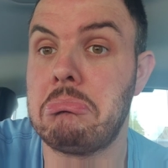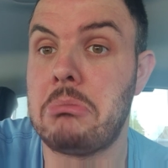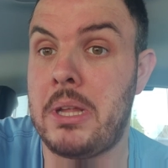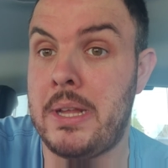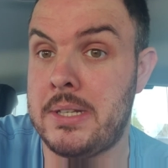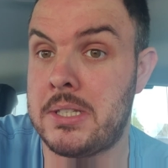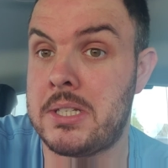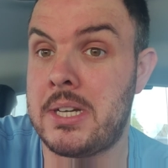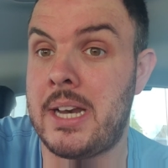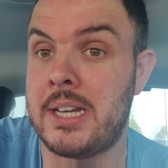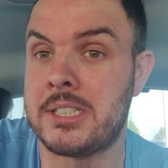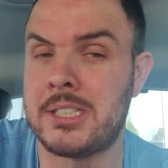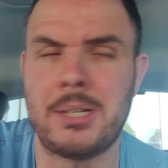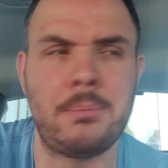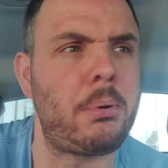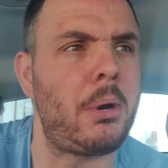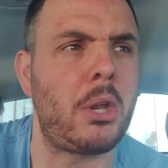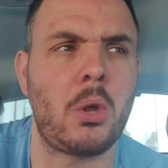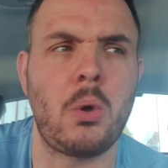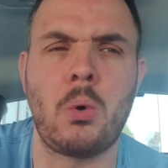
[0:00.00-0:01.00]
Interesting.
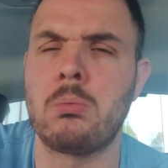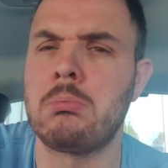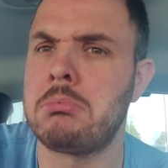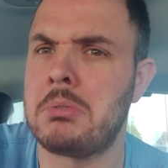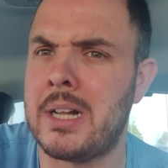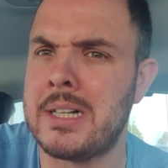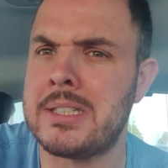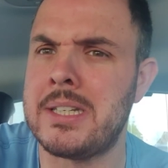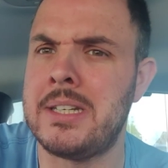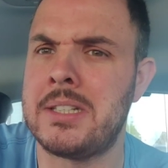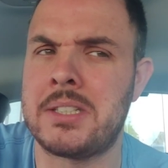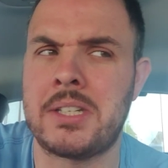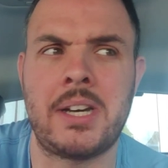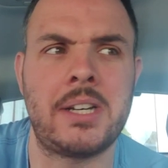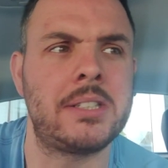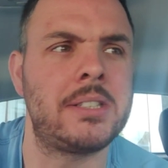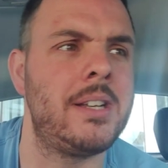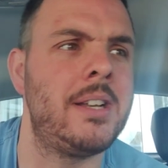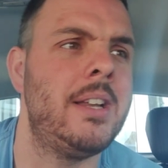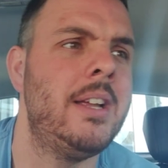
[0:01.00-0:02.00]
They're probably going, that's
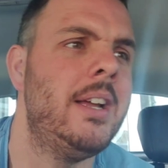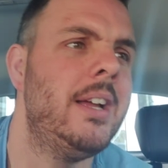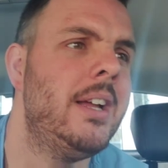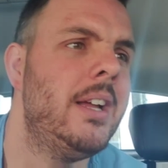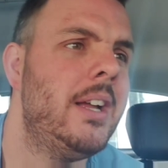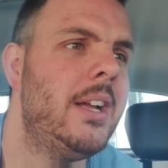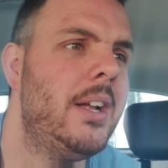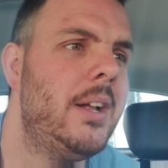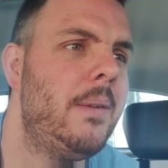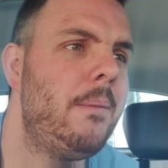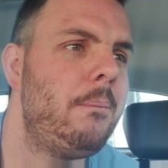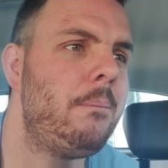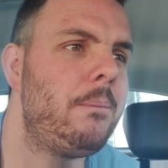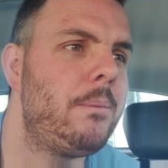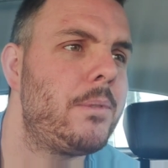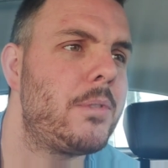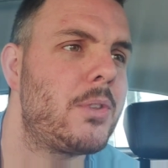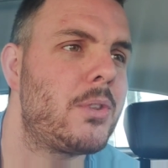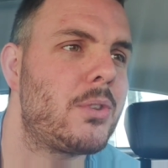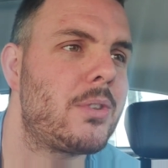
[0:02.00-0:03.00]
interesting.
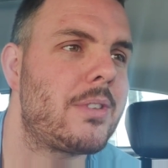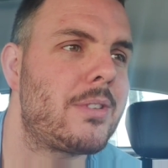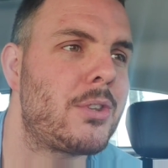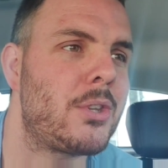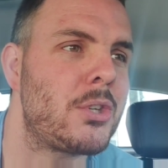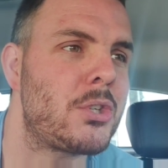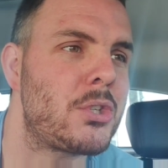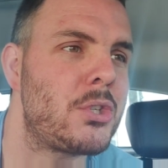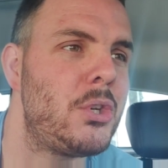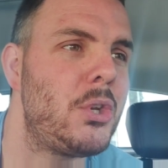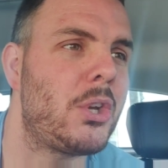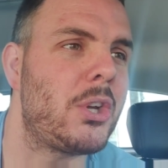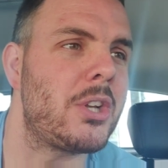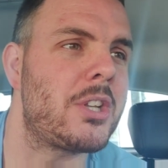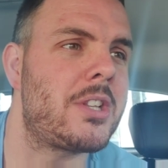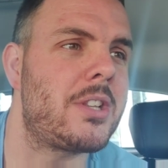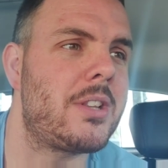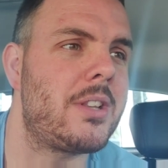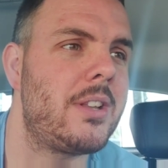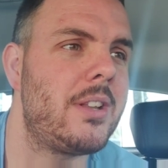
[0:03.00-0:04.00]
In
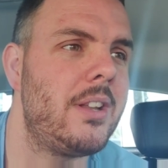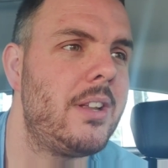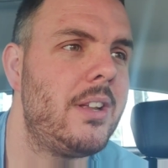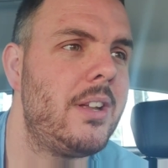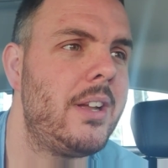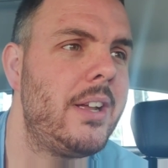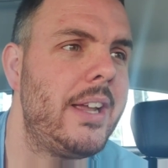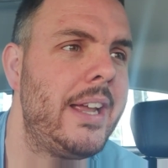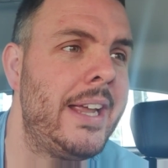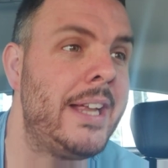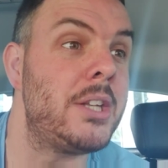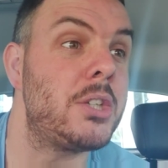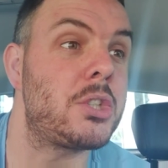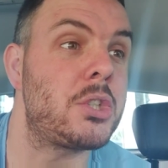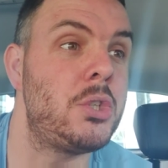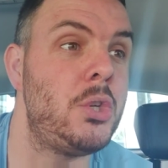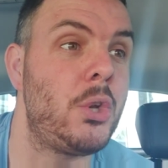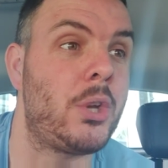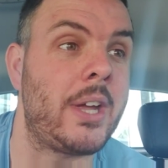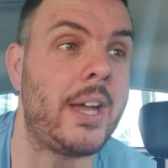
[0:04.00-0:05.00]

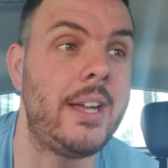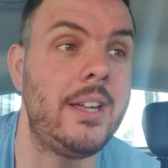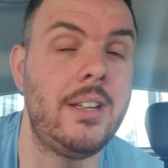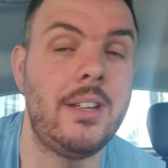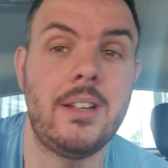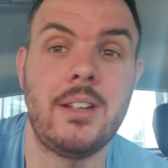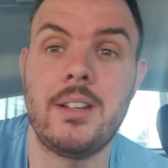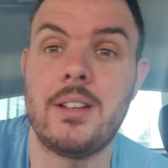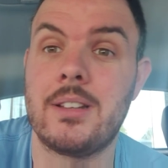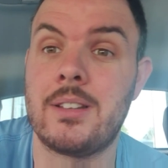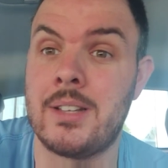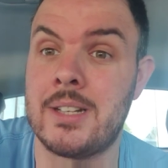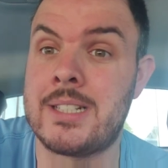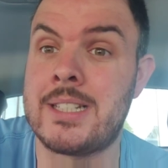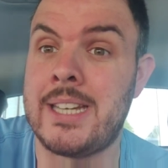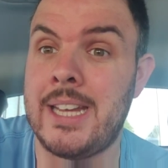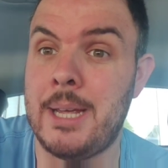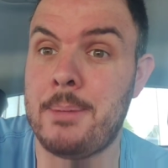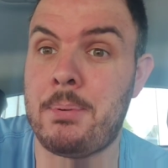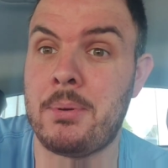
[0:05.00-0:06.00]
snooker, the
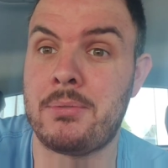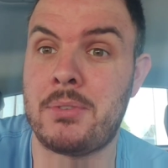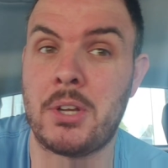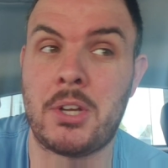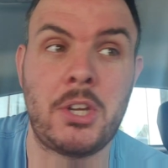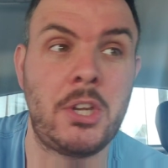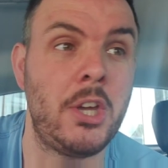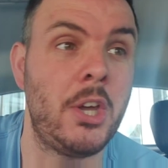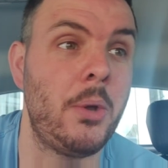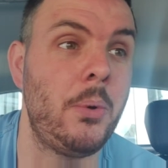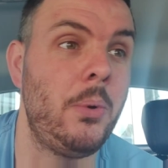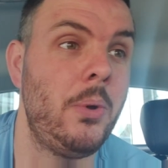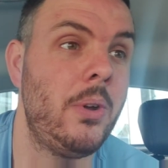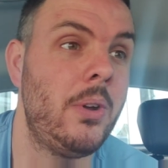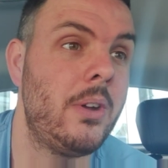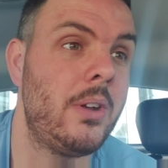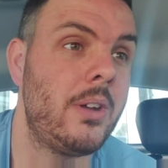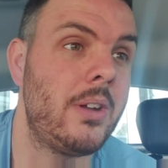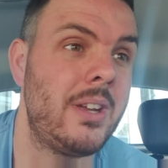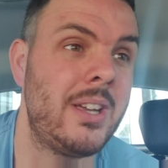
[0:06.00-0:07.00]
tip of the cue
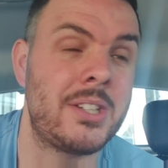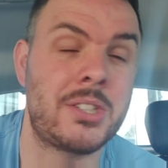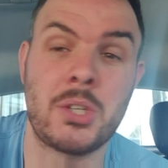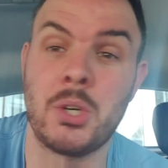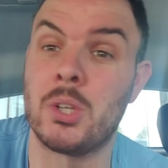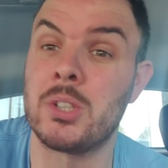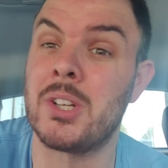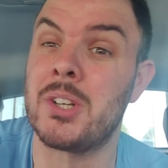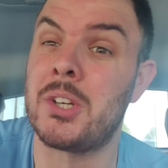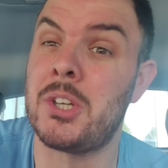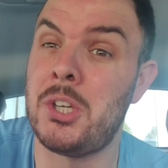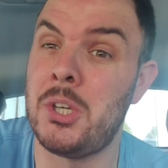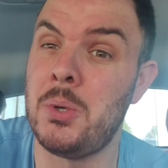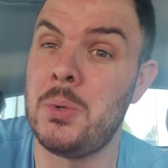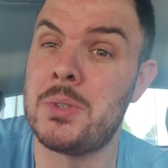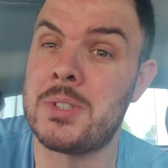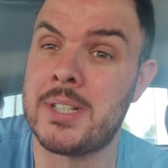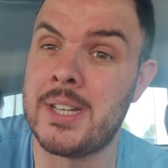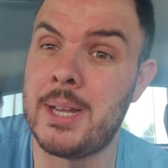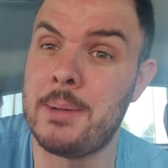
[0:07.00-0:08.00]
is called a
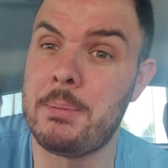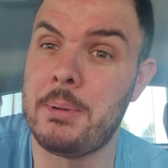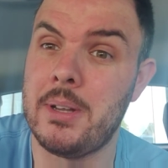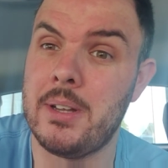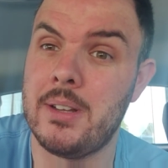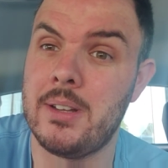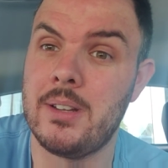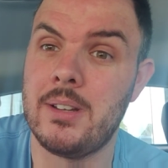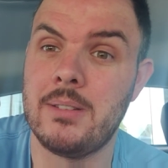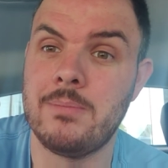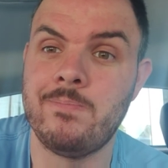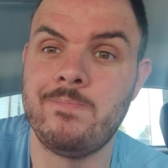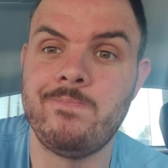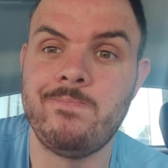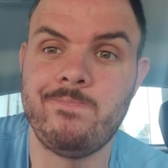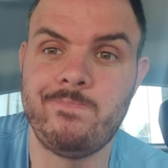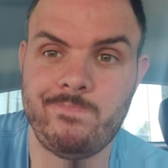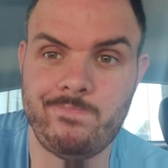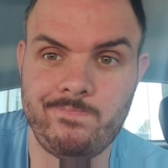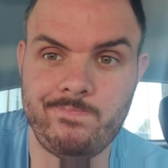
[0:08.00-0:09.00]
Q-tip.
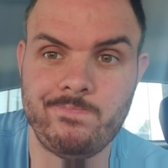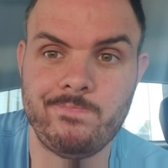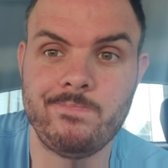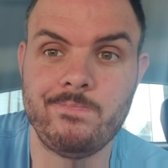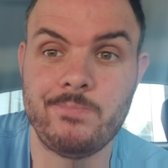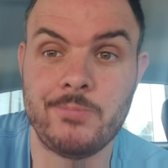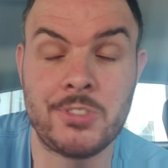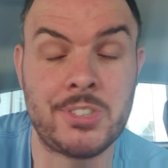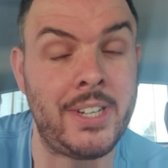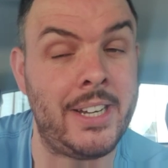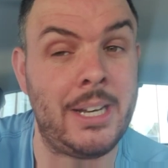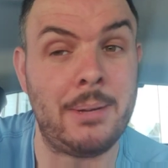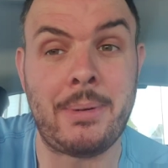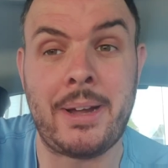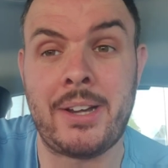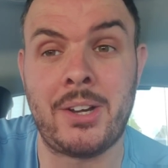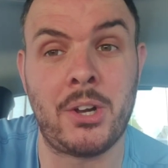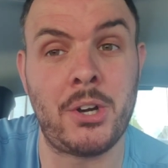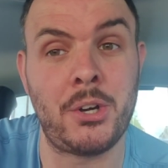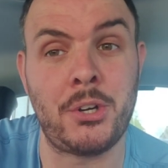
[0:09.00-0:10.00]
See, they
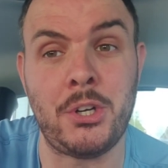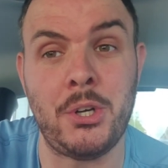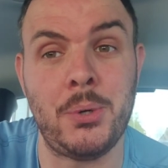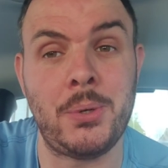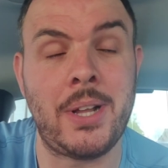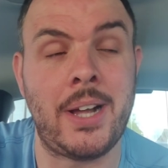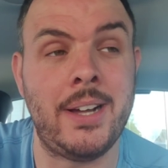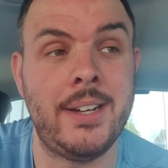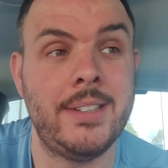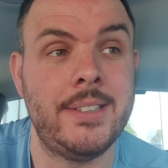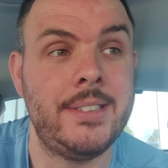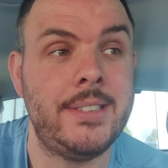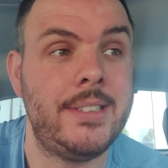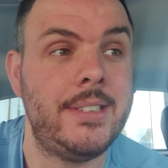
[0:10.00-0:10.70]
might not have knew that.